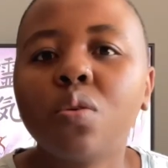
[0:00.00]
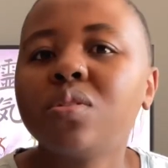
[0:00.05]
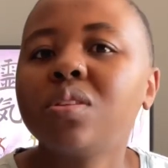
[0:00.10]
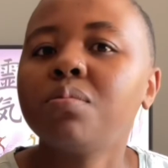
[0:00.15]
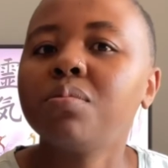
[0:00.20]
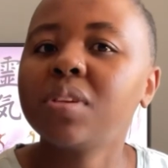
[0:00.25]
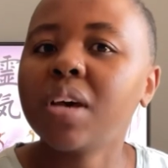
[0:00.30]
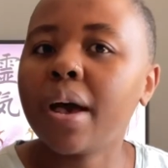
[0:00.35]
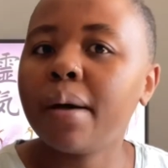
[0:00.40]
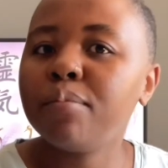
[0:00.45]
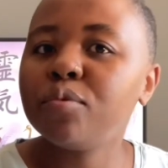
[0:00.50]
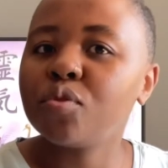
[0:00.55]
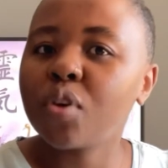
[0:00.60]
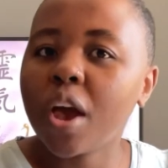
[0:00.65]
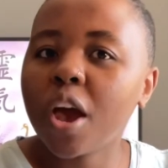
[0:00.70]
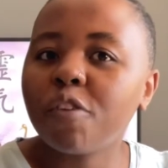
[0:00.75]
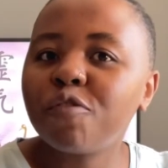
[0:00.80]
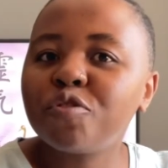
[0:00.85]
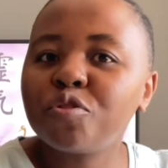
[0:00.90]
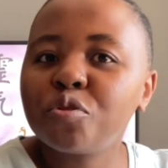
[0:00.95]
Sometimes you
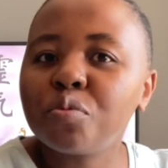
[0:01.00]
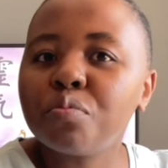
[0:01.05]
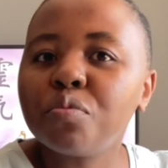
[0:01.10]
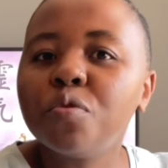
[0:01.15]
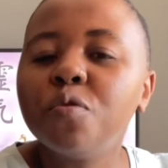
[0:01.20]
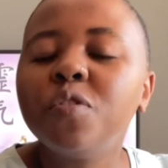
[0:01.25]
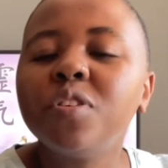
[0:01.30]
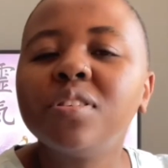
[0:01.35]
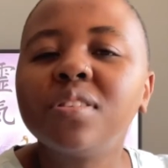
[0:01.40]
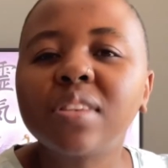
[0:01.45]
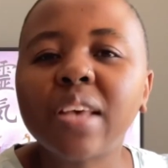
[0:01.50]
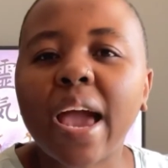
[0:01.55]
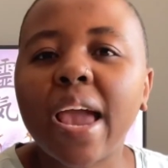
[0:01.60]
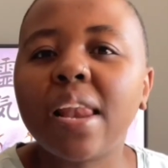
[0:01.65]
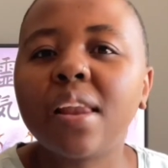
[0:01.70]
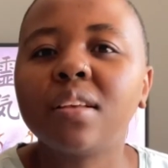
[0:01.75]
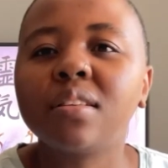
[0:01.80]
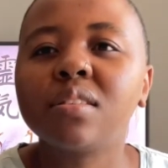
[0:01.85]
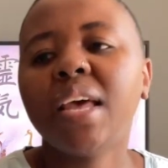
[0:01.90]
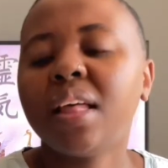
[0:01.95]
have to move in
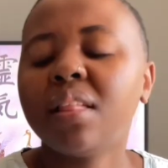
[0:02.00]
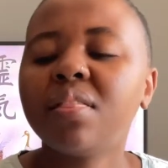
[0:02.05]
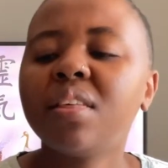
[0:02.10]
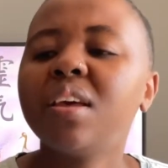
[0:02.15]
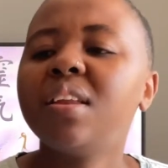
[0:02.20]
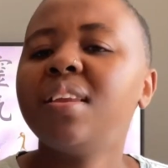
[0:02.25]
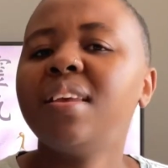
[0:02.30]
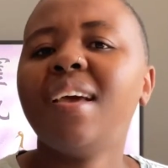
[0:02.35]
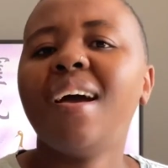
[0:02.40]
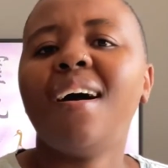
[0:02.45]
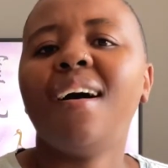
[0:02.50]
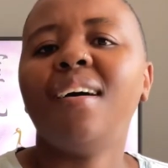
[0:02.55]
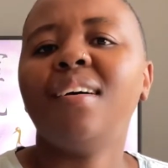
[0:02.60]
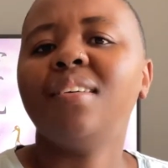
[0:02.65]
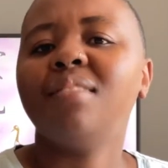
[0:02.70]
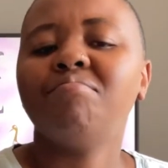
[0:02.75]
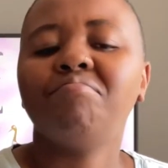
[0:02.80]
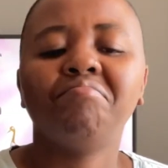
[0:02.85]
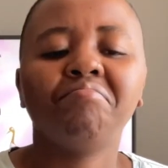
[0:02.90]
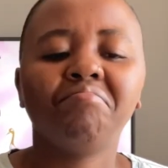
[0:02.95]
silence, and then
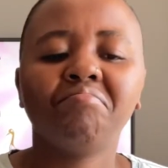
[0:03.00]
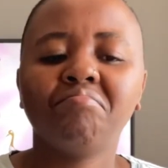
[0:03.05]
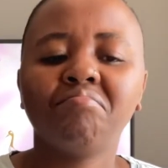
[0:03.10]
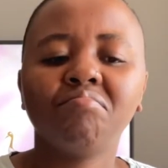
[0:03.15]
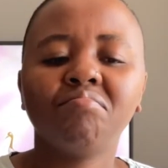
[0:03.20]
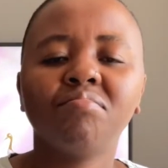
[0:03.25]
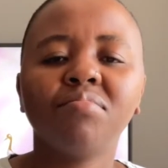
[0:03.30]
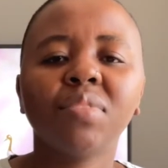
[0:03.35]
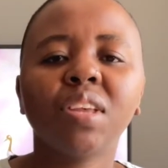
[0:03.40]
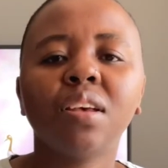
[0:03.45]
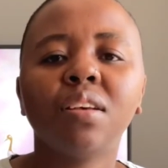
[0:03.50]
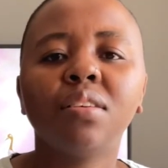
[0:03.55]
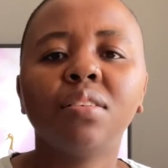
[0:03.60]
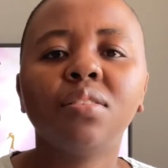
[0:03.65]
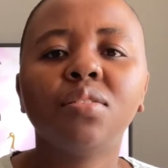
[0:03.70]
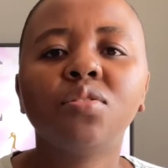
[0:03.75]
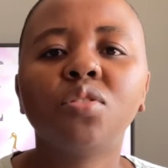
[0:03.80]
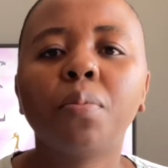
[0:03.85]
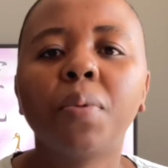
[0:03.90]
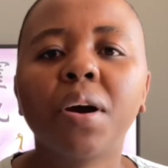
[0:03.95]

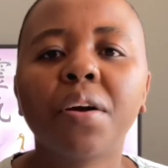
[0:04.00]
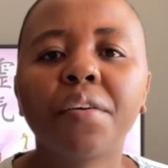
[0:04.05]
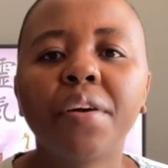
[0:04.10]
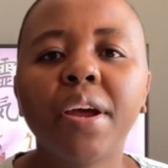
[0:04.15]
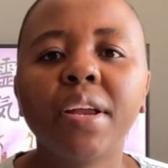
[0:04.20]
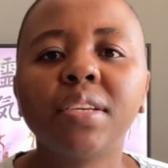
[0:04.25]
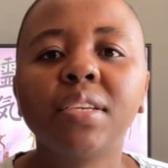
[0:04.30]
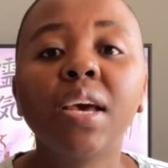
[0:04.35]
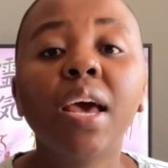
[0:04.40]
it was a background.